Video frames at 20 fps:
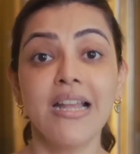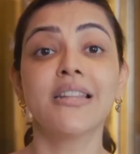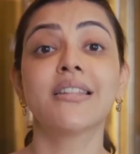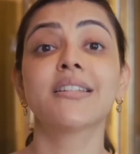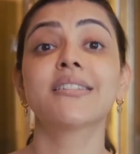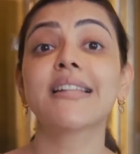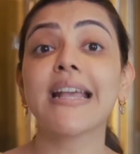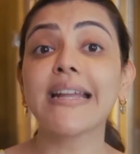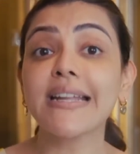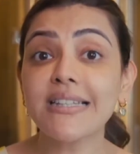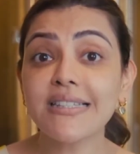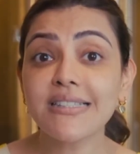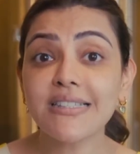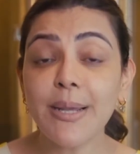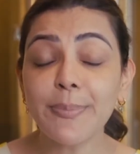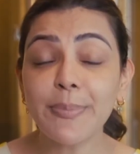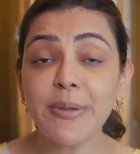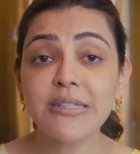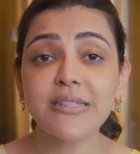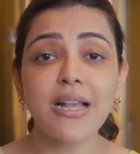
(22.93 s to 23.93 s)
The second
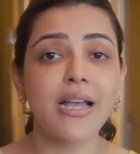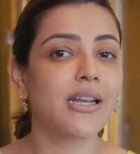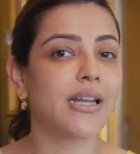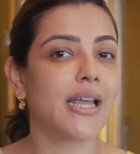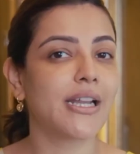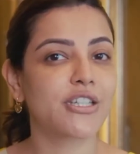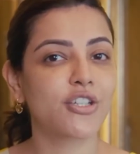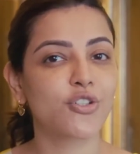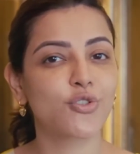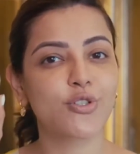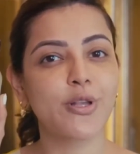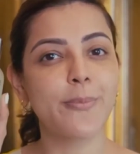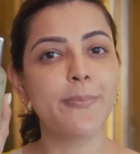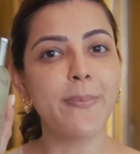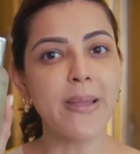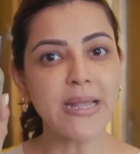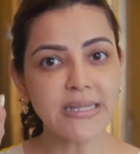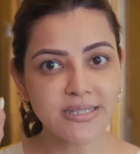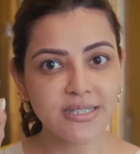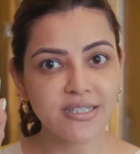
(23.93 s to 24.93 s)
step is I like to use a
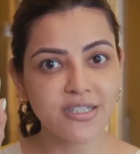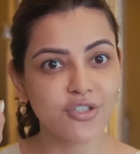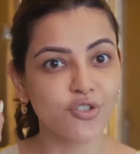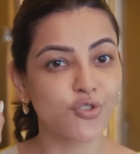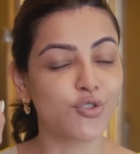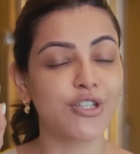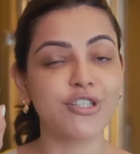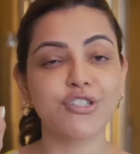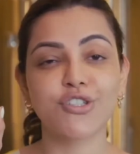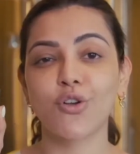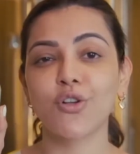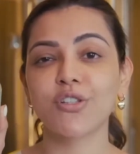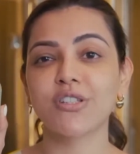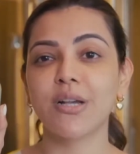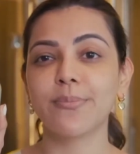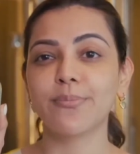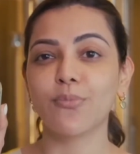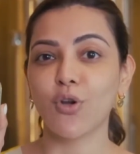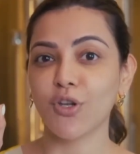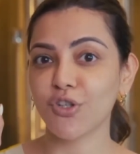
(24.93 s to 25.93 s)
mist to restore
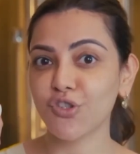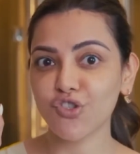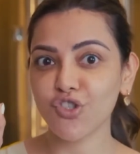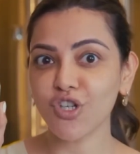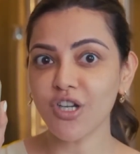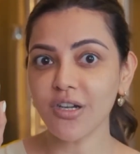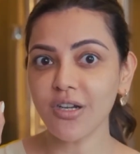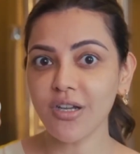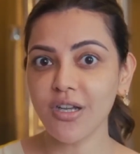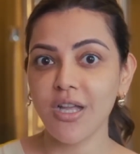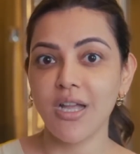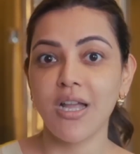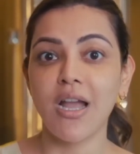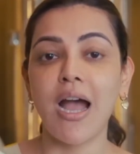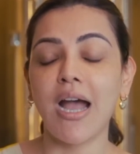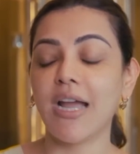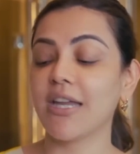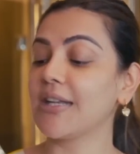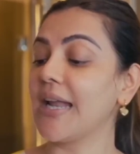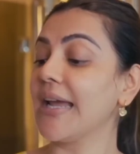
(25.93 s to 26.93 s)
some moisture.
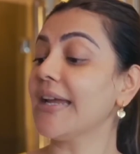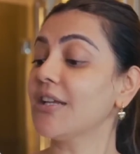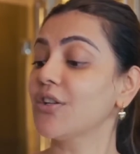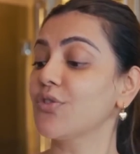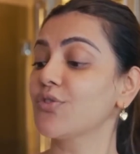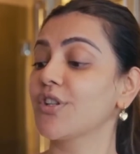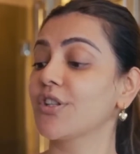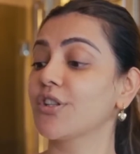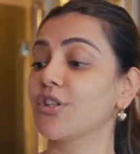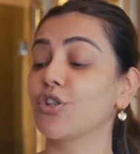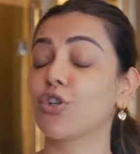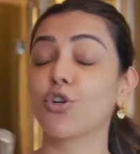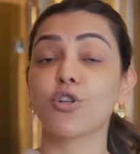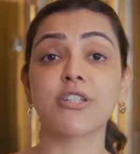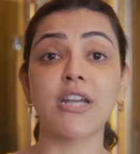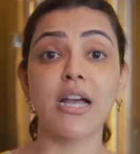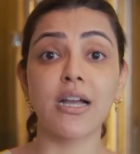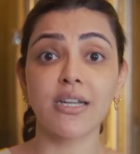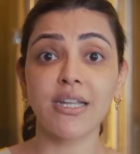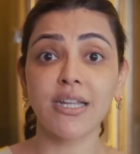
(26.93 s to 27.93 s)
I like using the
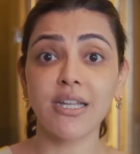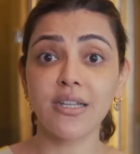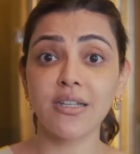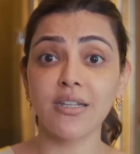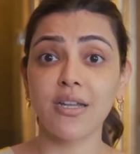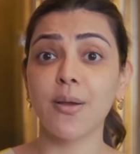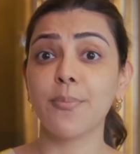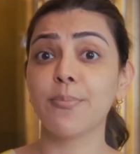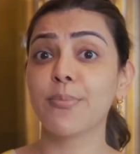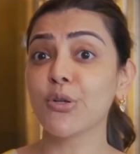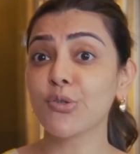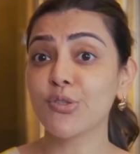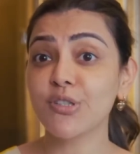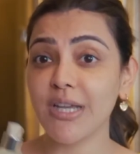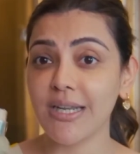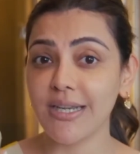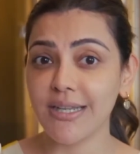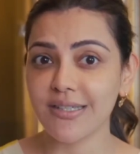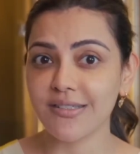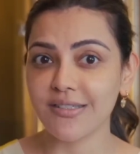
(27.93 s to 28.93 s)
Kodali Beauty
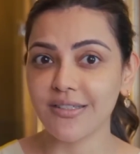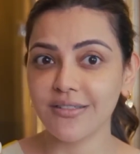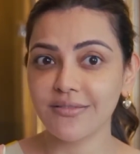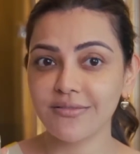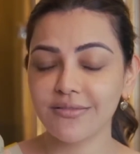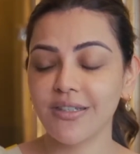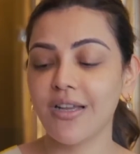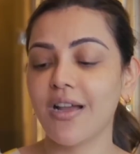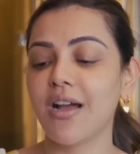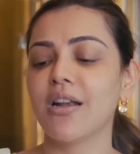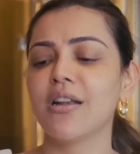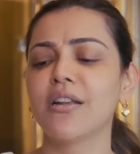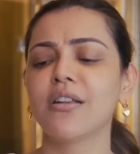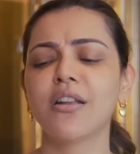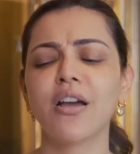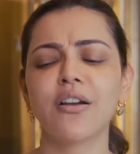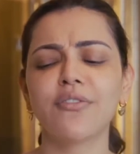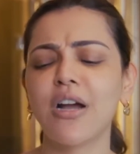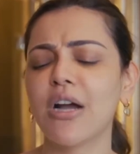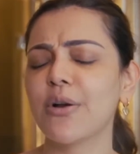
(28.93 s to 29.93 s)
Elixir.
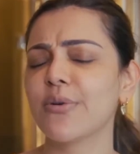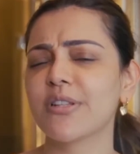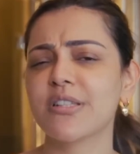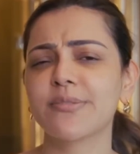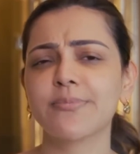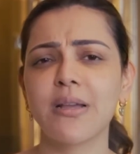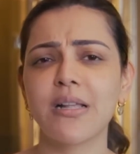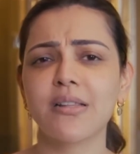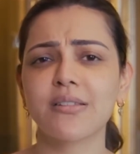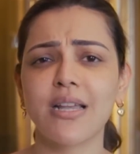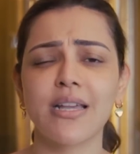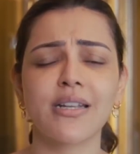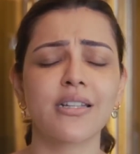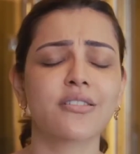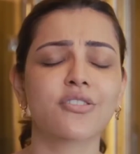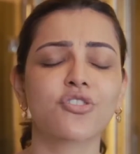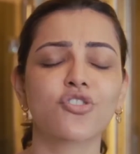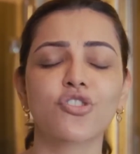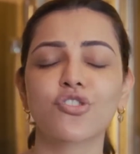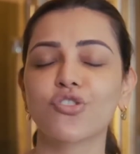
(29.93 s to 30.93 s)
Love how it smells and
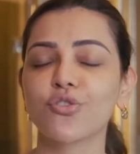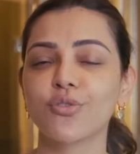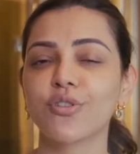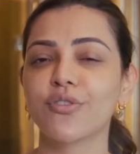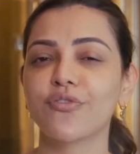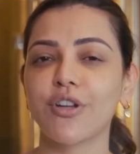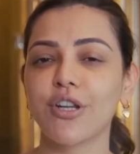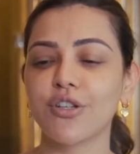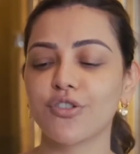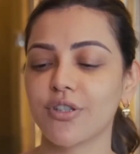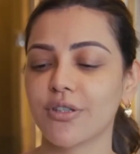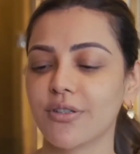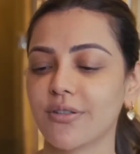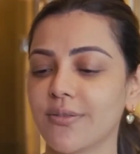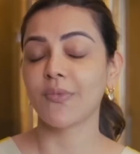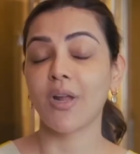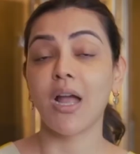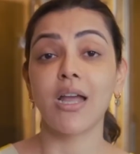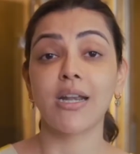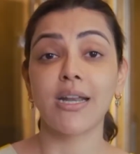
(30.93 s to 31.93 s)
it's just so refreshing.
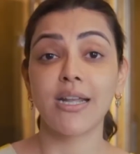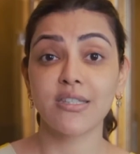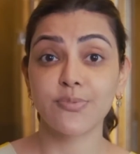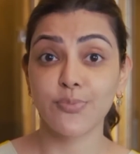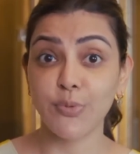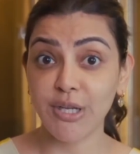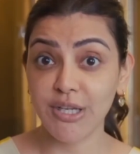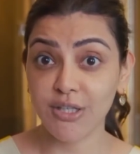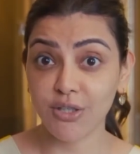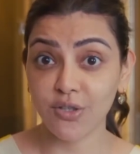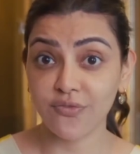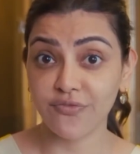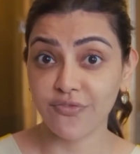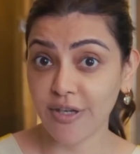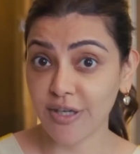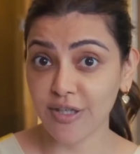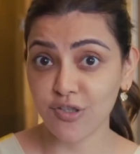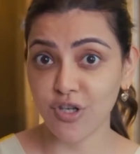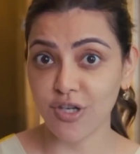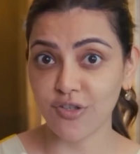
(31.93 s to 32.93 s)
I like spraying it on
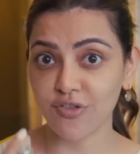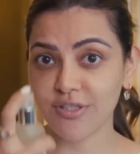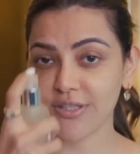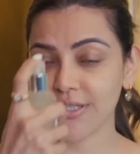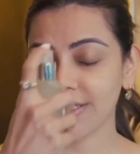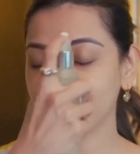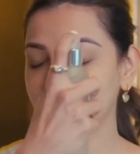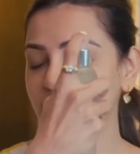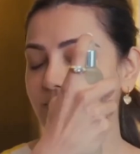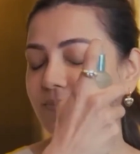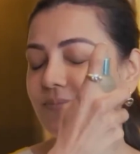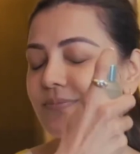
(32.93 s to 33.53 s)
very generously.